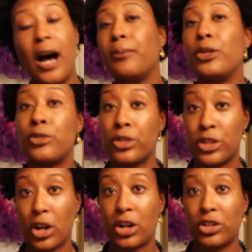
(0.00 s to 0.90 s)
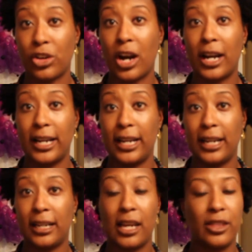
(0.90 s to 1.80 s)
you to start
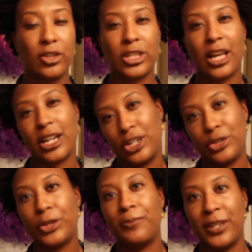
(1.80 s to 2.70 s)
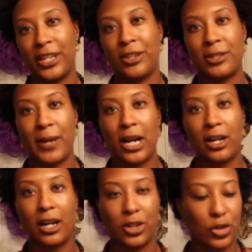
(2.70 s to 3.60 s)
trying, and there's a lot of YouTube videos about
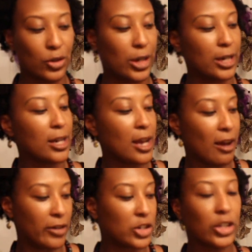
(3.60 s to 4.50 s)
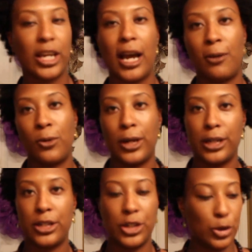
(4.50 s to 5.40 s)
contouring. Eventually I
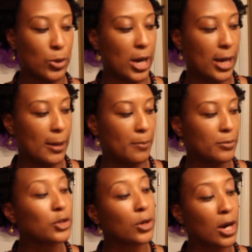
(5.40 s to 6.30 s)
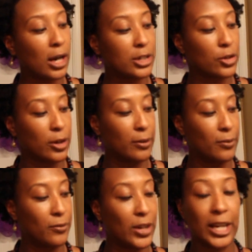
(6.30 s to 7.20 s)
want to do a
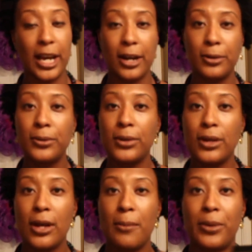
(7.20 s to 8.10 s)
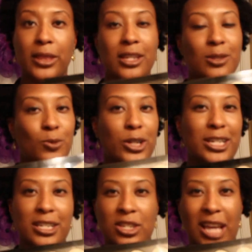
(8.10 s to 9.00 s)
contouring video, but this one
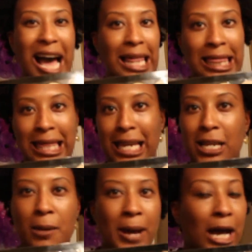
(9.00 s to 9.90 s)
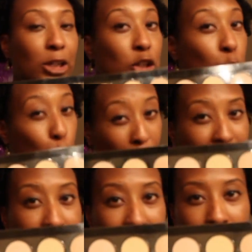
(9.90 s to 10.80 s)
is, I think, about
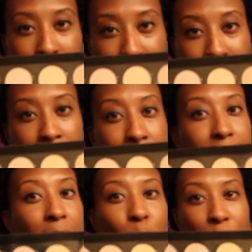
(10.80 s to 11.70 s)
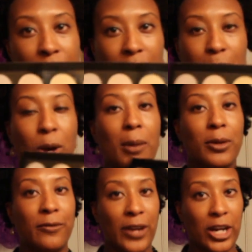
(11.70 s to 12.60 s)
25 bucks, which is
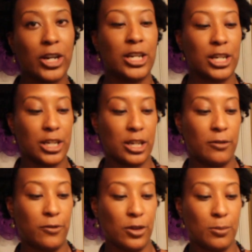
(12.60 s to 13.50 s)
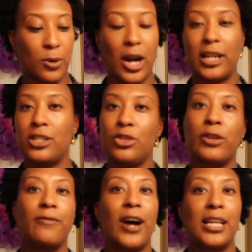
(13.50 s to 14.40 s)
probably very good for the price. You
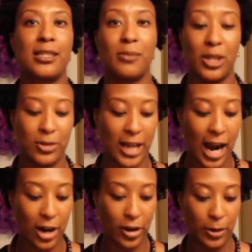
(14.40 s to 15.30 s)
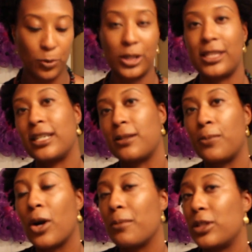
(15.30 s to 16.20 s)
can find some of those higher end ones at
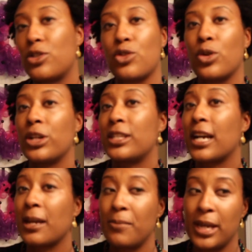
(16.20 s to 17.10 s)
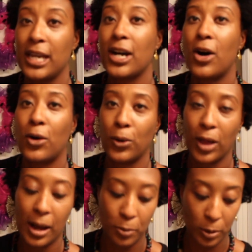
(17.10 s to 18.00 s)
department stores that can be a whole
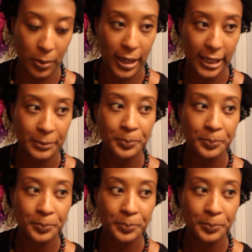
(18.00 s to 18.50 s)
lot more money.